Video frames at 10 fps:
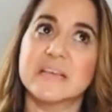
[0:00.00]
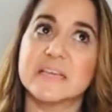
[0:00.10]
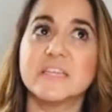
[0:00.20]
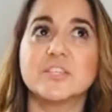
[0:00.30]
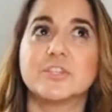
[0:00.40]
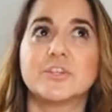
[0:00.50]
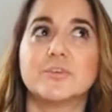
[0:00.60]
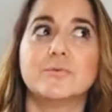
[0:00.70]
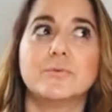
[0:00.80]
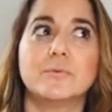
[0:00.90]
is
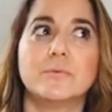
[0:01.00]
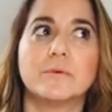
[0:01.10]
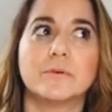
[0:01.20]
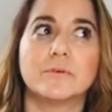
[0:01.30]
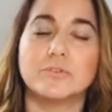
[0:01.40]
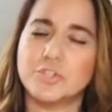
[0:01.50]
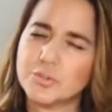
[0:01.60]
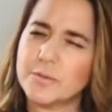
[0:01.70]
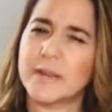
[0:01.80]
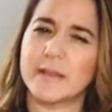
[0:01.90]
through
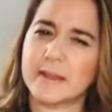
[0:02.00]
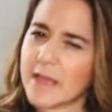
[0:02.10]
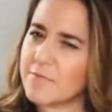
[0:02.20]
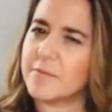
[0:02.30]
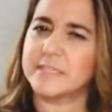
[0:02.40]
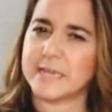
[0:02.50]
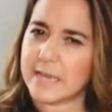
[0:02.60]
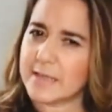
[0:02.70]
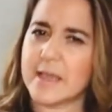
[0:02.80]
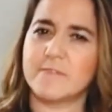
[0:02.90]
doing it every
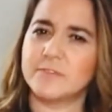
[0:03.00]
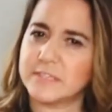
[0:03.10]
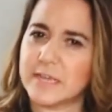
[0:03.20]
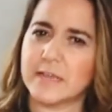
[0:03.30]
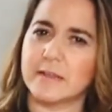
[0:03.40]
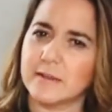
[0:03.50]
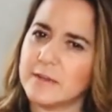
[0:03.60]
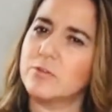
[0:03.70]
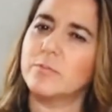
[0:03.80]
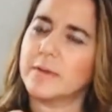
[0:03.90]
day, every day,
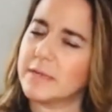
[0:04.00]
little by